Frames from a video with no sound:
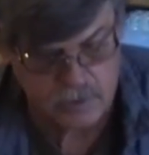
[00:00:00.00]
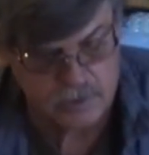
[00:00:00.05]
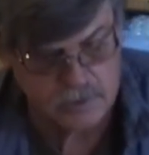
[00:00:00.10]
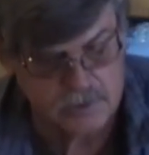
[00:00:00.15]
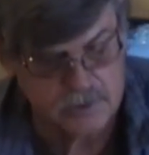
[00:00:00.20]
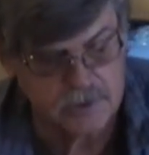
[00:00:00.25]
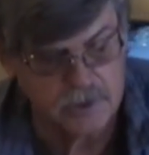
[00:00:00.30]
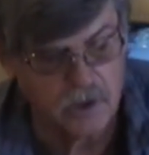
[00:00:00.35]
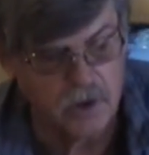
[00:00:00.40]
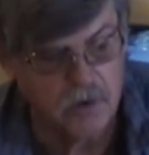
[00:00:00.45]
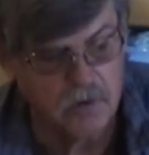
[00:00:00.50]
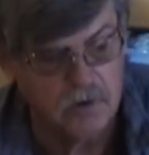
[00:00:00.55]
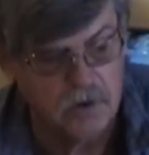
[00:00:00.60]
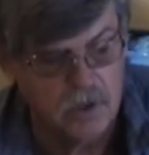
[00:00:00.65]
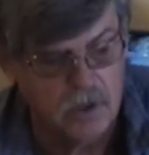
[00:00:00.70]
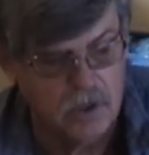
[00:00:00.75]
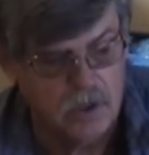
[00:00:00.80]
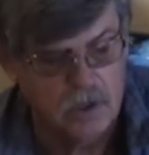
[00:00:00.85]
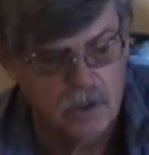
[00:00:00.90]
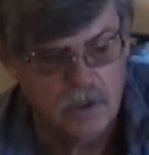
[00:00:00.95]
So,
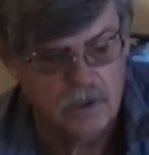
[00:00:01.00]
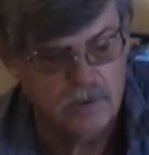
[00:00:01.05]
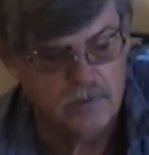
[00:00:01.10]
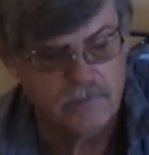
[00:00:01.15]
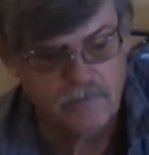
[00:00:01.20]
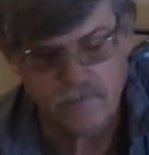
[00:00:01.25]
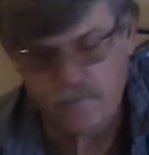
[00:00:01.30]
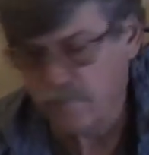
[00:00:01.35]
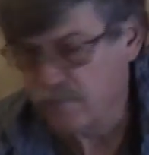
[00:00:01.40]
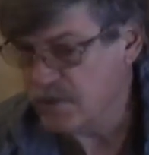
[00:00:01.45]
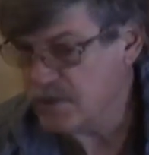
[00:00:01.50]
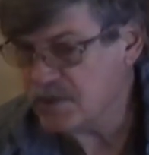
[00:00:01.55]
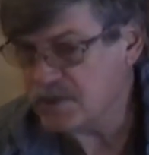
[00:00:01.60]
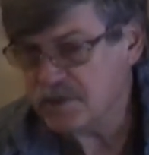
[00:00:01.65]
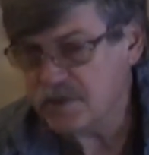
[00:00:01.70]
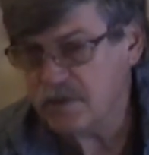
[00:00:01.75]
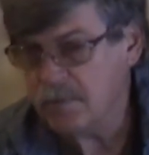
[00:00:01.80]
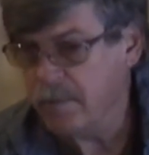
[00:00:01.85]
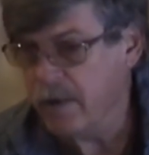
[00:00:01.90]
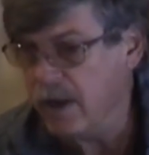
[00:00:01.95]
this
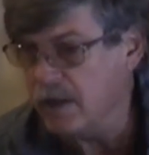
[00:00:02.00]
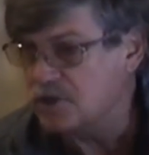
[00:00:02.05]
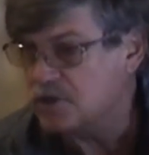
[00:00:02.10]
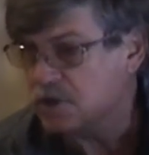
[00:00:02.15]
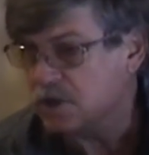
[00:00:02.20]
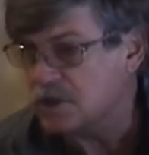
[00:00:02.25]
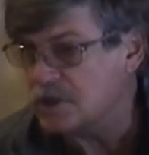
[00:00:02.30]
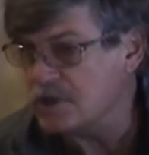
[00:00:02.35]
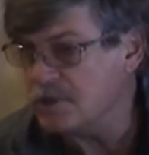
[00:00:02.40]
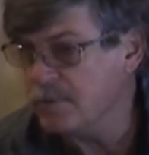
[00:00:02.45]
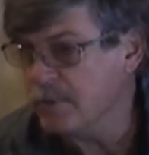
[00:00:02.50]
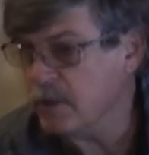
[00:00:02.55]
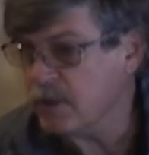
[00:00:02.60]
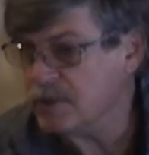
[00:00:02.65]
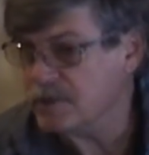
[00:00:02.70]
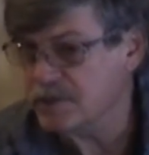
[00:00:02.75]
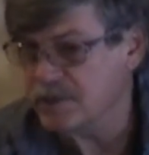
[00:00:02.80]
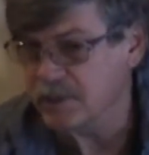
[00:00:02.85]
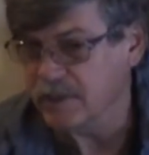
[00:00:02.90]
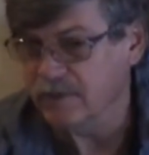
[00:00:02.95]
is a major
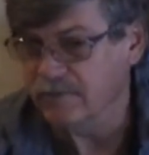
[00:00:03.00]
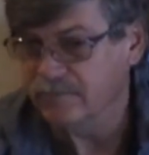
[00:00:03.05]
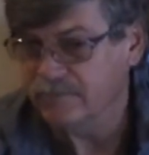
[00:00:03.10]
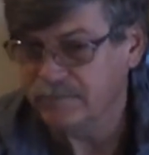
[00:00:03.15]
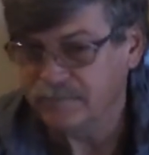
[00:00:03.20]
conspiracy.